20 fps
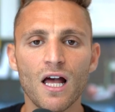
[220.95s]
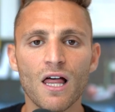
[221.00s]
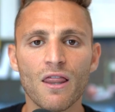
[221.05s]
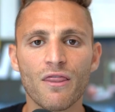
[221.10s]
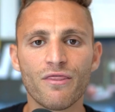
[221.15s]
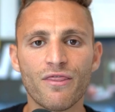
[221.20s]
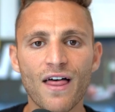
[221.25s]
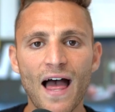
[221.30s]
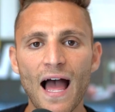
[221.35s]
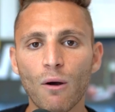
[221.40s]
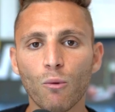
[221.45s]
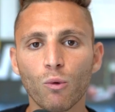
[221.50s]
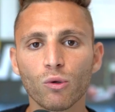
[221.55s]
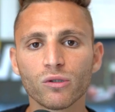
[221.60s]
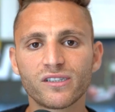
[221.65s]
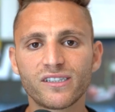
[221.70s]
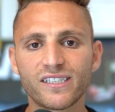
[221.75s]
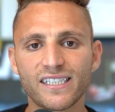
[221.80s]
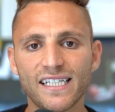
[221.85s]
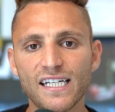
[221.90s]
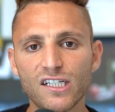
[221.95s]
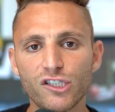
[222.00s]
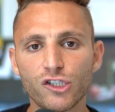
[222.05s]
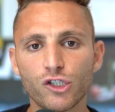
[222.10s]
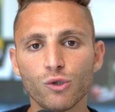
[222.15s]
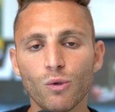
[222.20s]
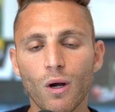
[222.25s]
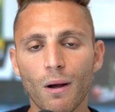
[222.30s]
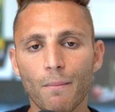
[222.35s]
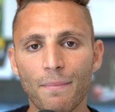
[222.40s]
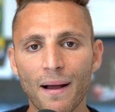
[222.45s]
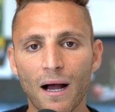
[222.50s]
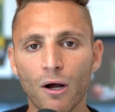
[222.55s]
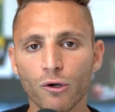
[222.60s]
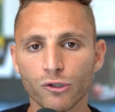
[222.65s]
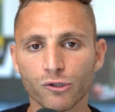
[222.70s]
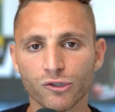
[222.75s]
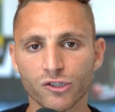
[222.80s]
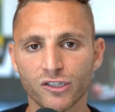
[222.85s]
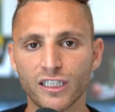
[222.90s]
that will teach you about
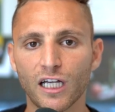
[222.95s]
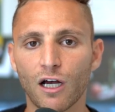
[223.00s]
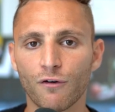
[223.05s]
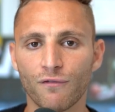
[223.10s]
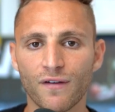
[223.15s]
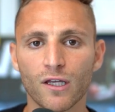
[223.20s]
yourself.